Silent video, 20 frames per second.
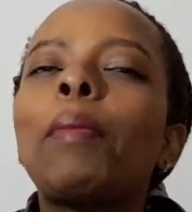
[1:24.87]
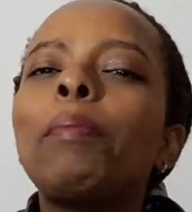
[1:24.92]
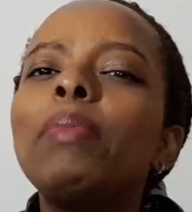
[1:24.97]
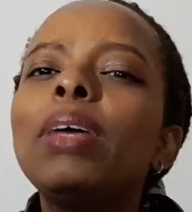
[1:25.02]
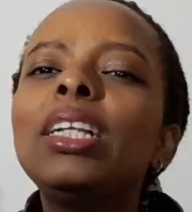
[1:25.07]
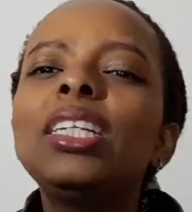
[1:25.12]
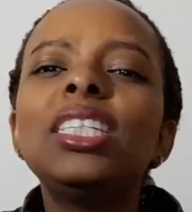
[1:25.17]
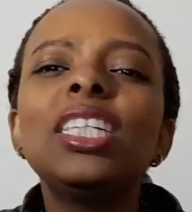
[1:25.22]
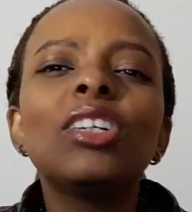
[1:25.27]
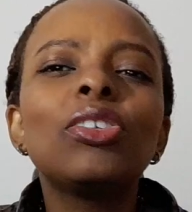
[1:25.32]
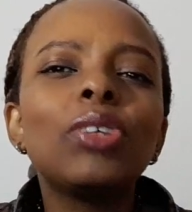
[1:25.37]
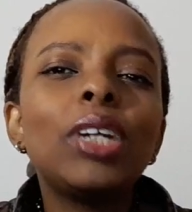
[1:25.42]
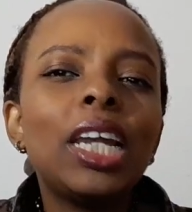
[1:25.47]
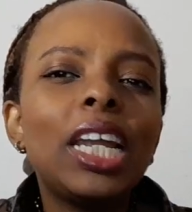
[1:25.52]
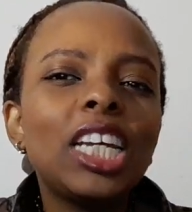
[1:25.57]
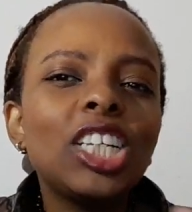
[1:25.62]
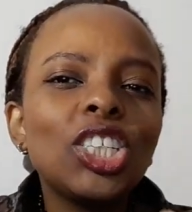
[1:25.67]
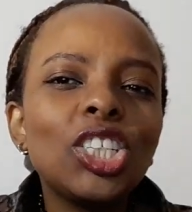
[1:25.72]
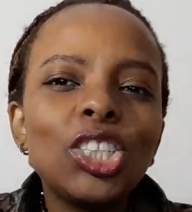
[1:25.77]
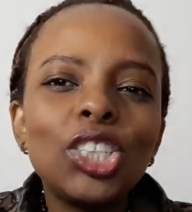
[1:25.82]
building
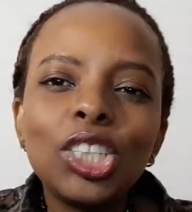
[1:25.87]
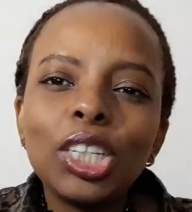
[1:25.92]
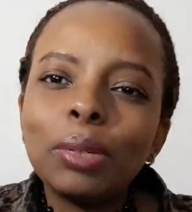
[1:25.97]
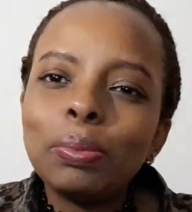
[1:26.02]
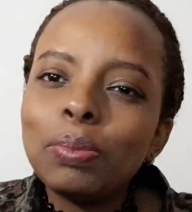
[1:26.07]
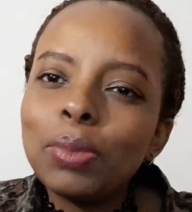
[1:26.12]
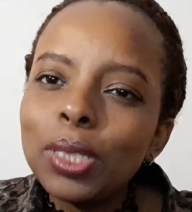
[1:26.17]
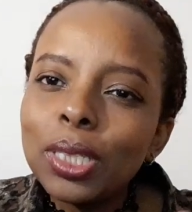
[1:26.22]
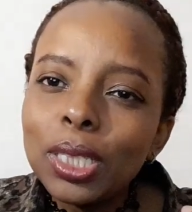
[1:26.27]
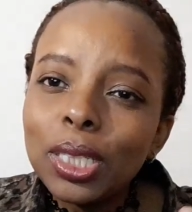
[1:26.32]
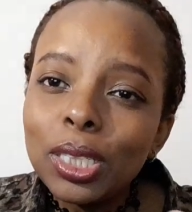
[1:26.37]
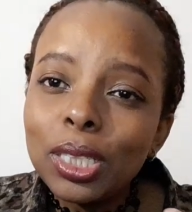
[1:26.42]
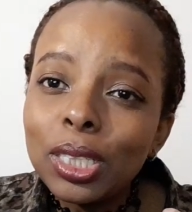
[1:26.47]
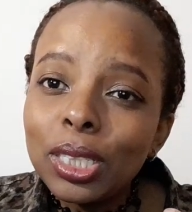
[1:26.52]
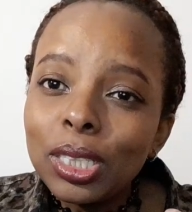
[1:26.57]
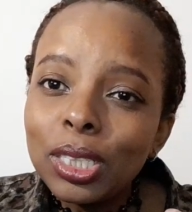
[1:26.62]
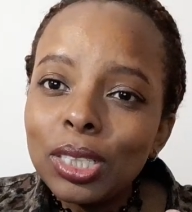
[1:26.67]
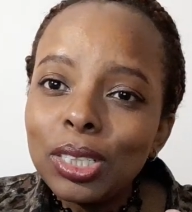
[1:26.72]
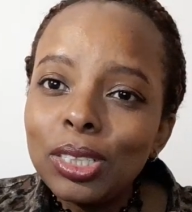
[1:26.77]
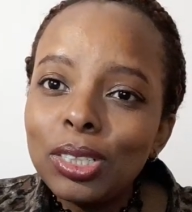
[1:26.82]
relationships,
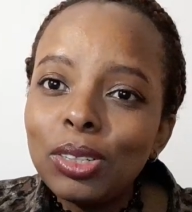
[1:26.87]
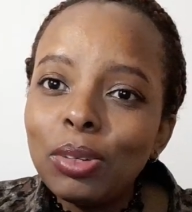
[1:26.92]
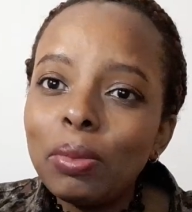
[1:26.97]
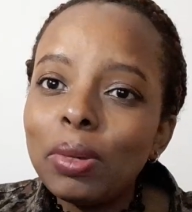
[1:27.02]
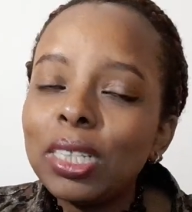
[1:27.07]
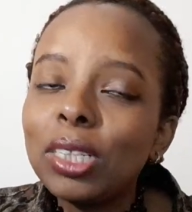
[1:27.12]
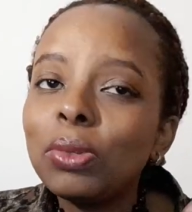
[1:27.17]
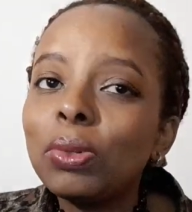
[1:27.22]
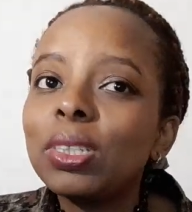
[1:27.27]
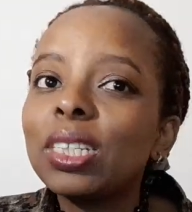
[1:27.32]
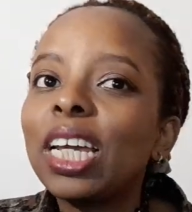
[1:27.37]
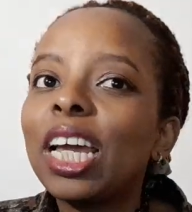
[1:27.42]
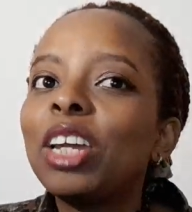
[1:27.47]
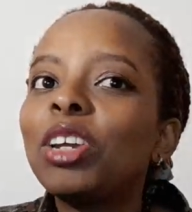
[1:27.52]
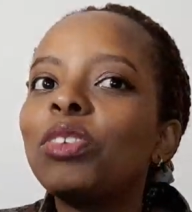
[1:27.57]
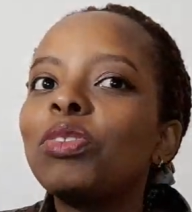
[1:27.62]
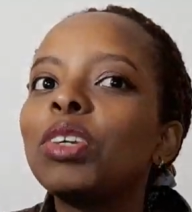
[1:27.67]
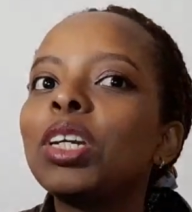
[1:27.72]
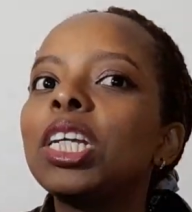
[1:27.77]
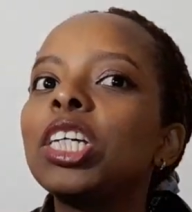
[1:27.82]
no matter what kind
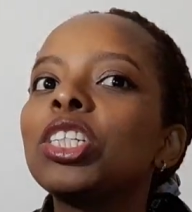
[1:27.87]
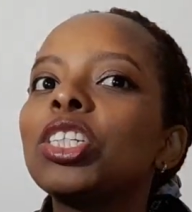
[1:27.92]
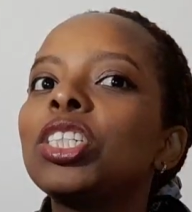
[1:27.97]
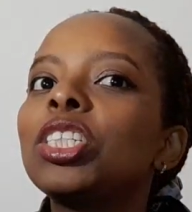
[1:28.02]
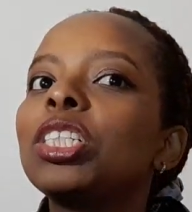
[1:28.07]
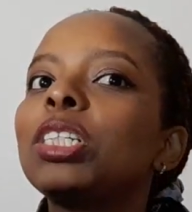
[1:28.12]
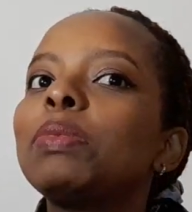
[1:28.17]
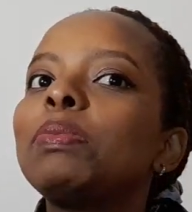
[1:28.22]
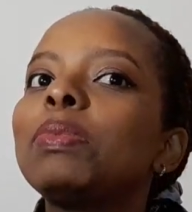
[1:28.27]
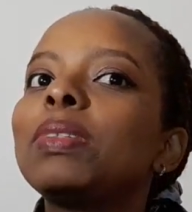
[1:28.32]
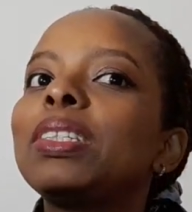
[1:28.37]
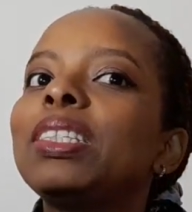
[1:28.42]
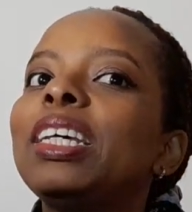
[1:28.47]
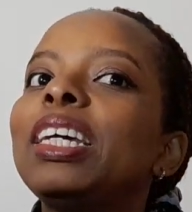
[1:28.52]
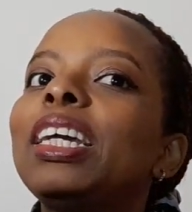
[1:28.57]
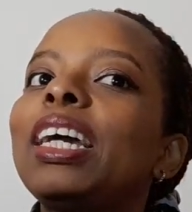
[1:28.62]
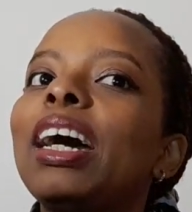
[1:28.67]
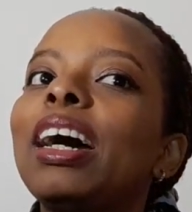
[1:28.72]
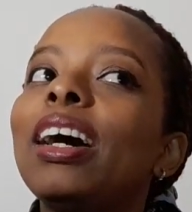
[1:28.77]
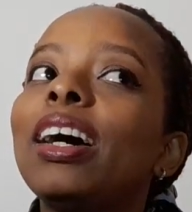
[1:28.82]
of relationships
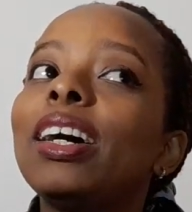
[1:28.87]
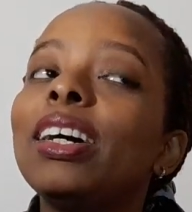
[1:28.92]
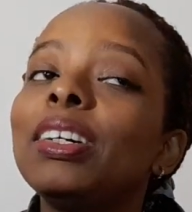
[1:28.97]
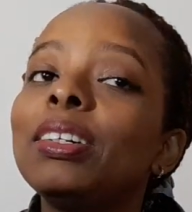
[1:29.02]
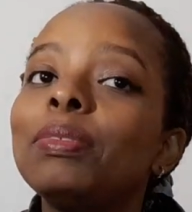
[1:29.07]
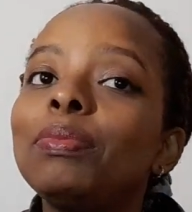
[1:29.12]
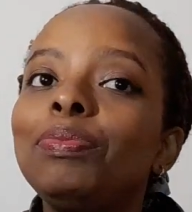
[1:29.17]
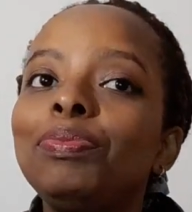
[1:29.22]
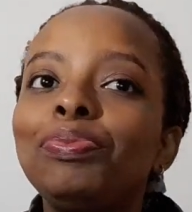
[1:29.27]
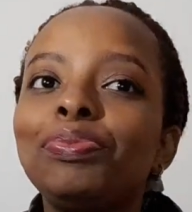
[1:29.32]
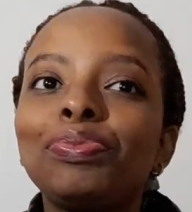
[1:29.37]
they are,